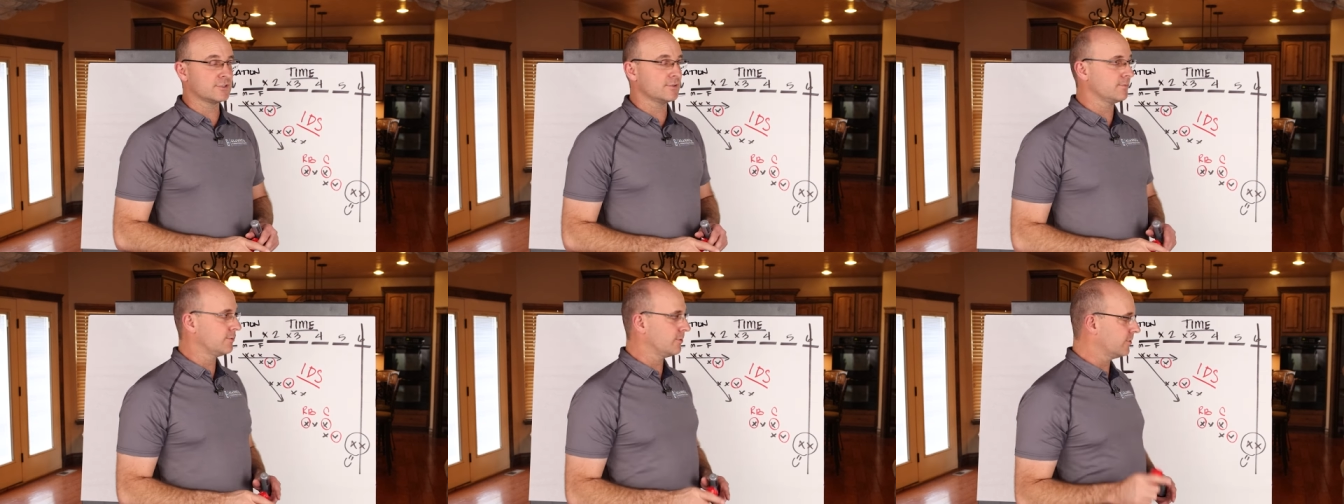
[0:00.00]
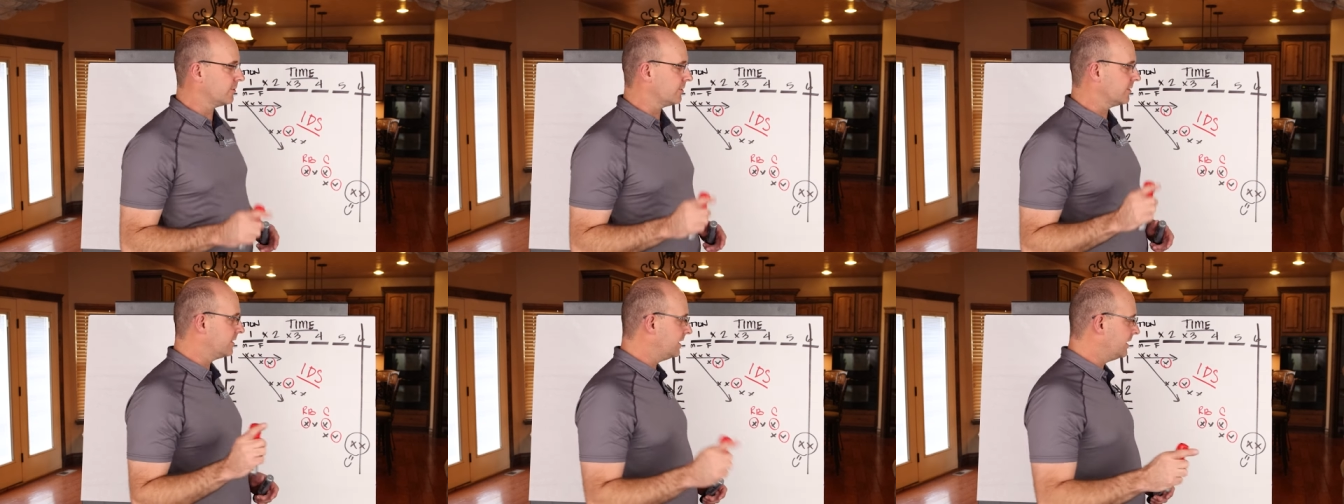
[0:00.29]

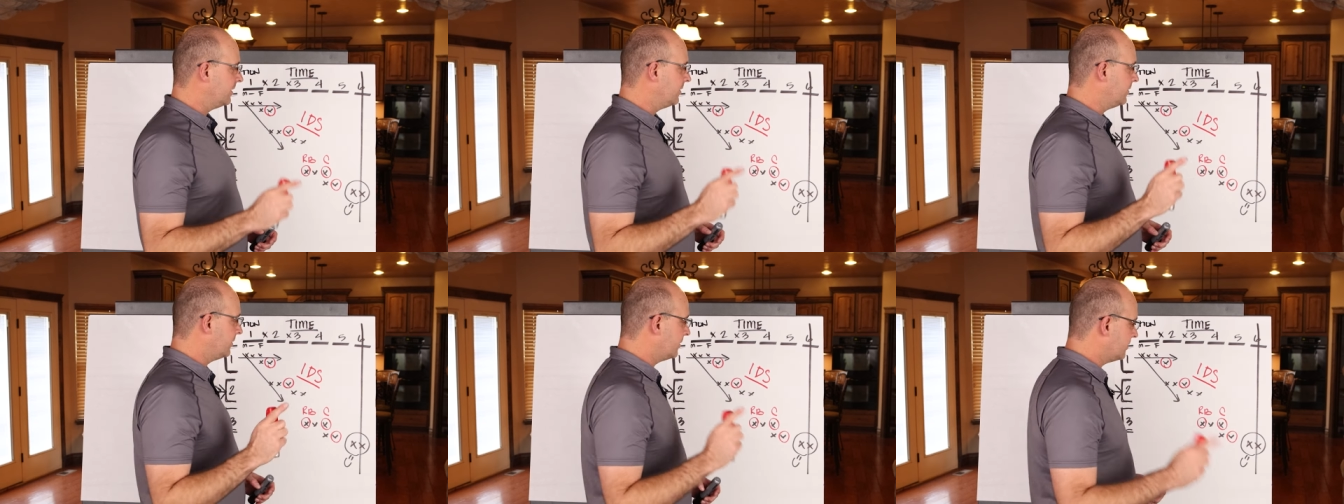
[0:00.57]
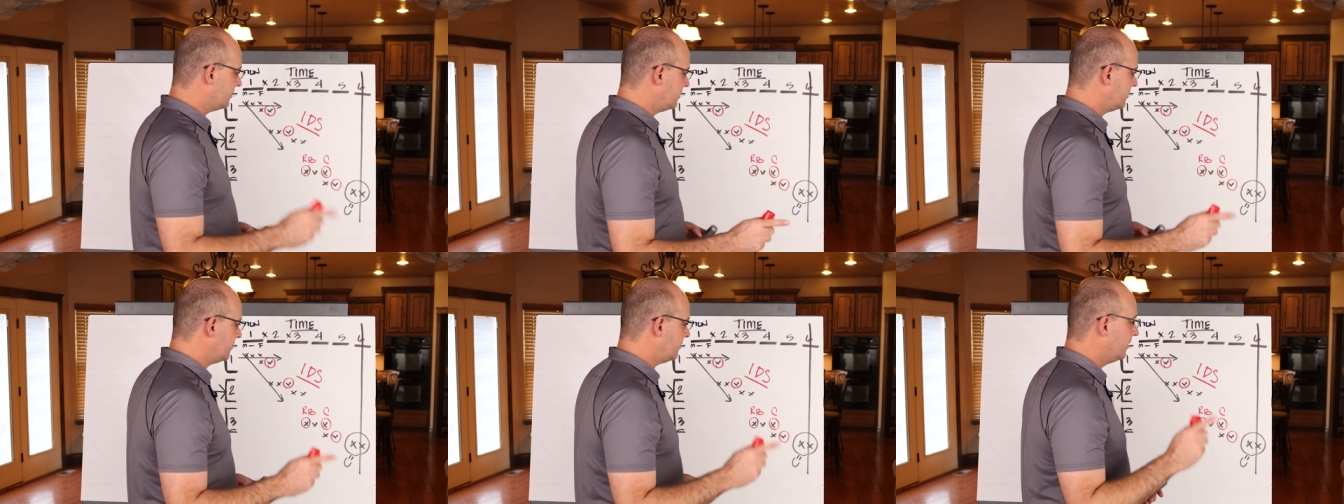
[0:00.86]
important thing you
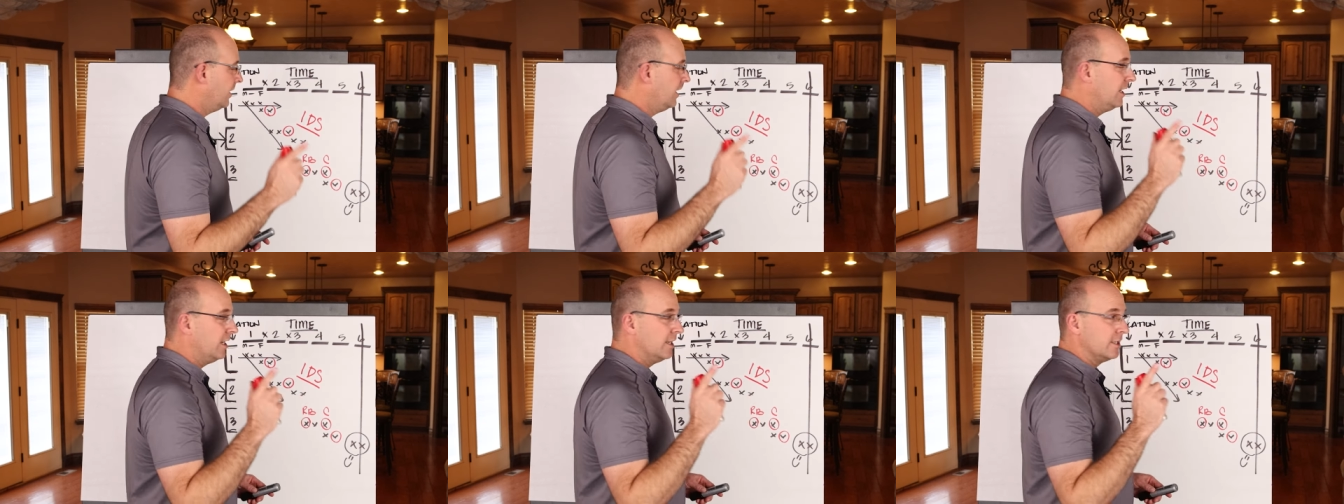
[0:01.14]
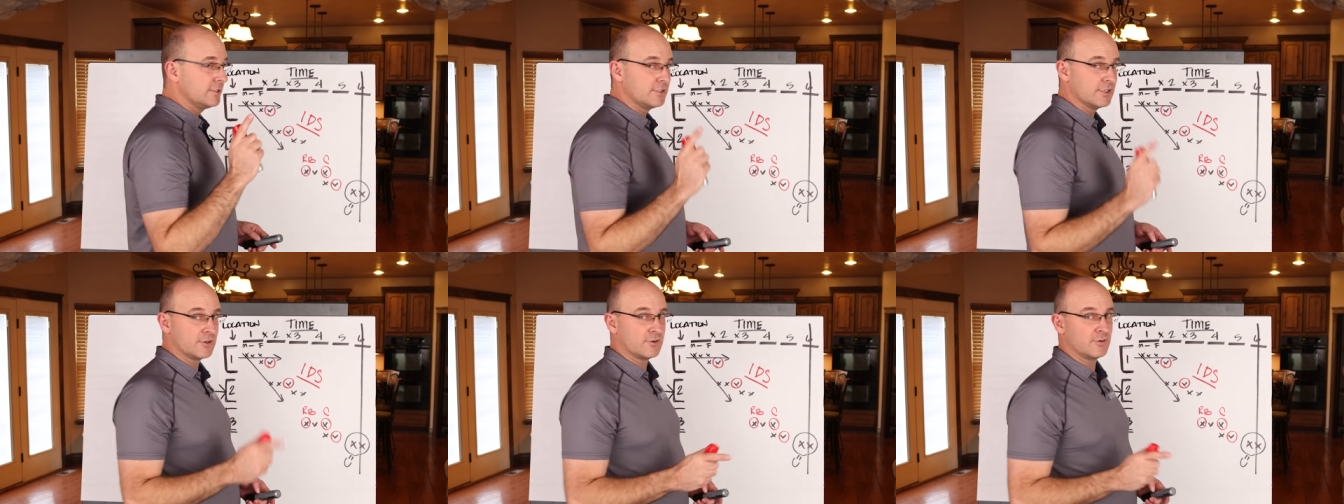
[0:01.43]
can do
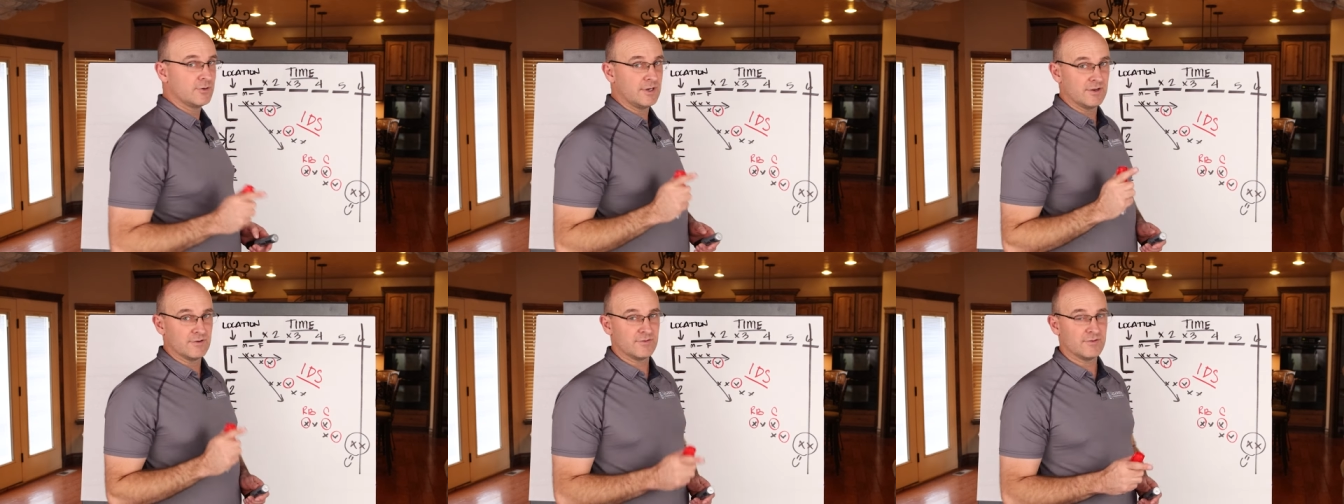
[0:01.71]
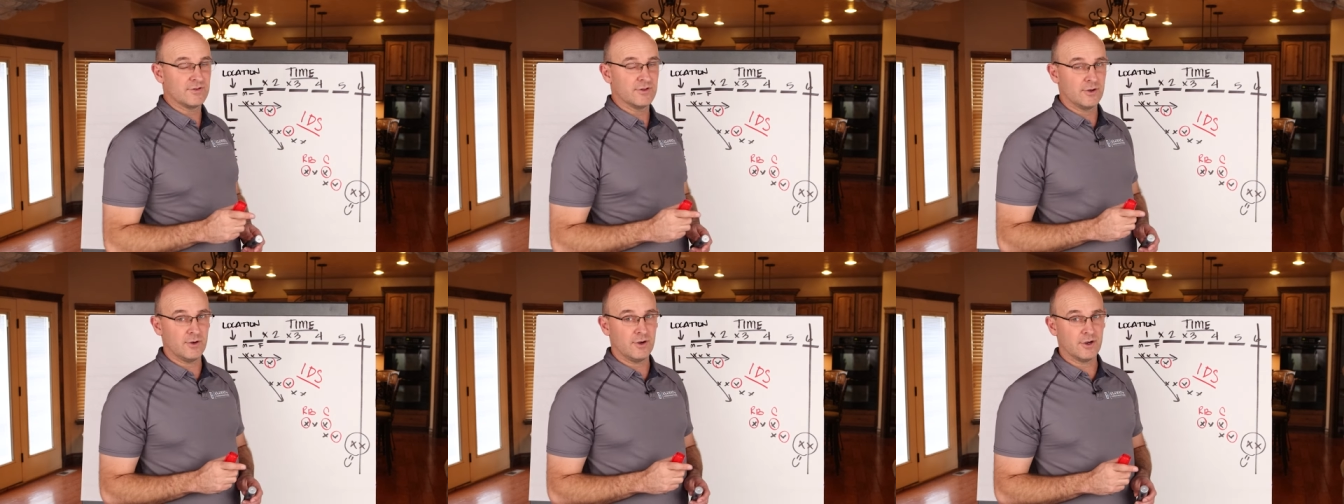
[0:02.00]
to create
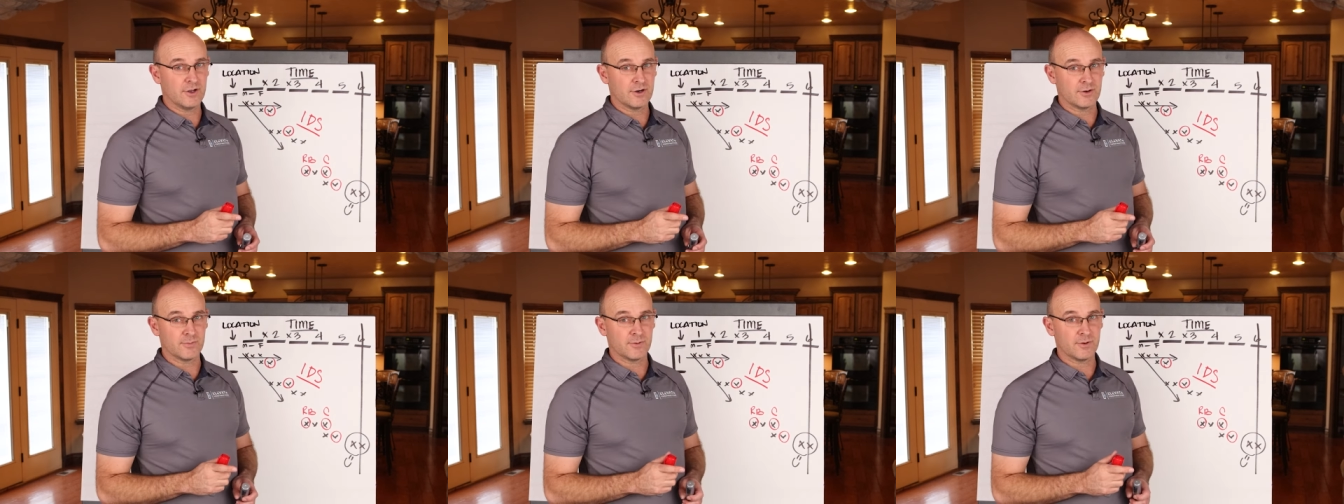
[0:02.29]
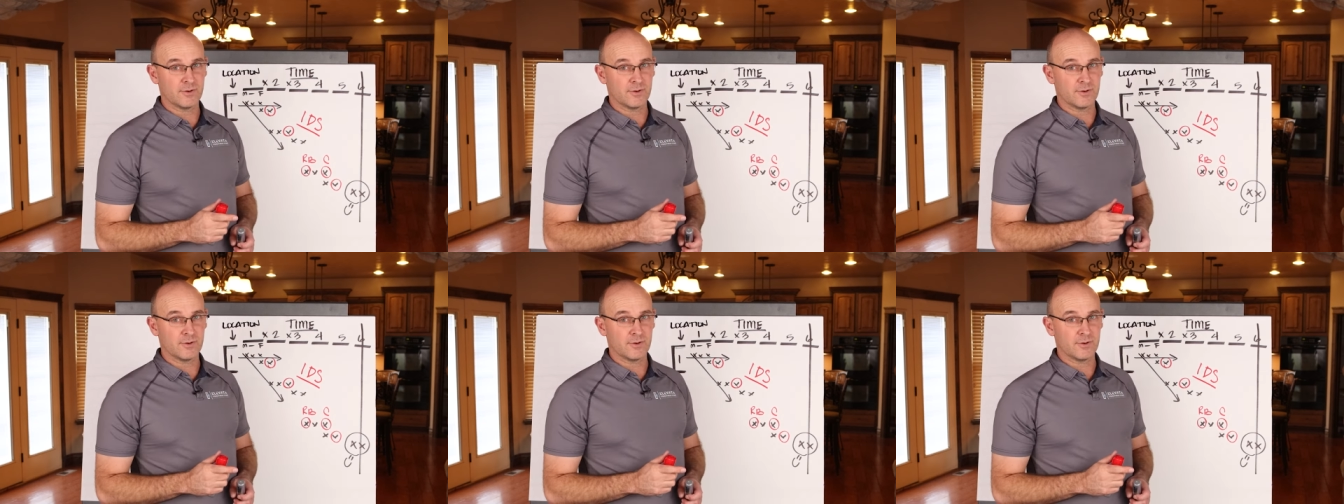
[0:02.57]
flow on a